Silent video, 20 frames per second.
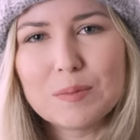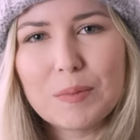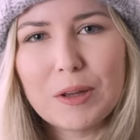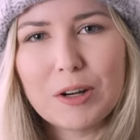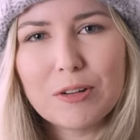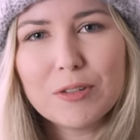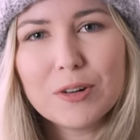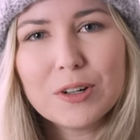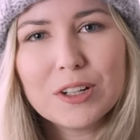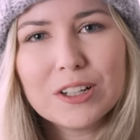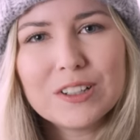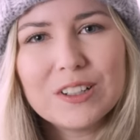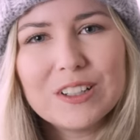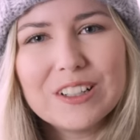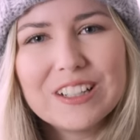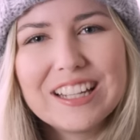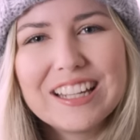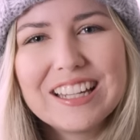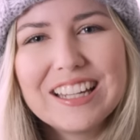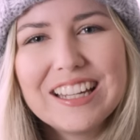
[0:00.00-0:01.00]

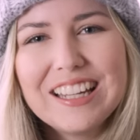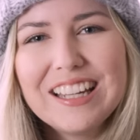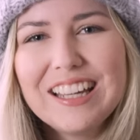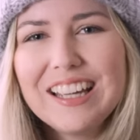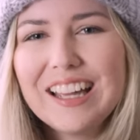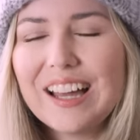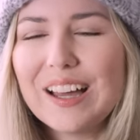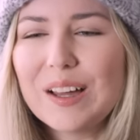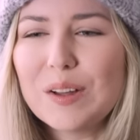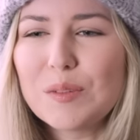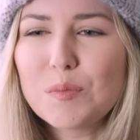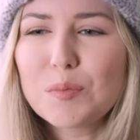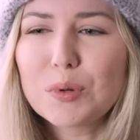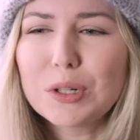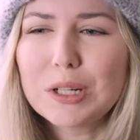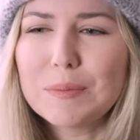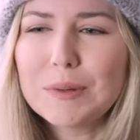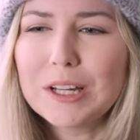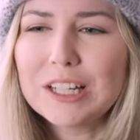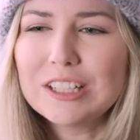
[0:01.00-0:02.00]
metaphorical, um,
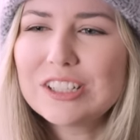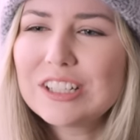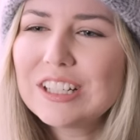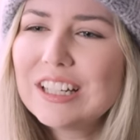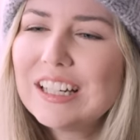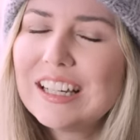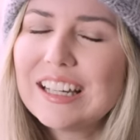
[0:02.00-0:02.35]
pretty much.